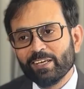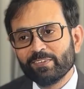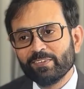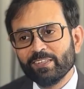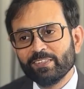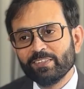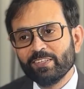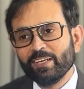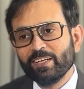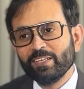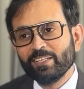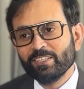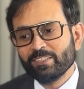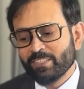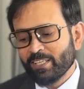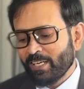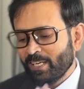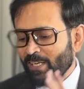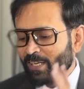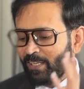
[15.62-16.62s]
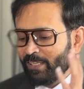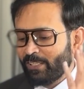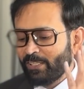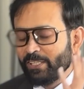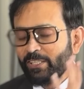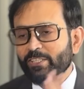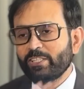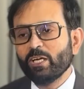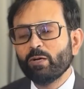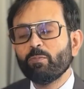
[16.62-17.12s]
then there is
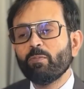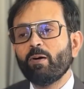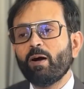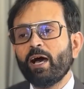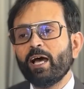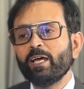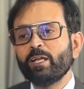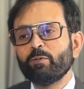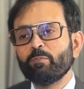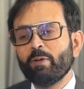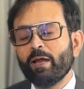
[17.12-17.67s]
lithium ion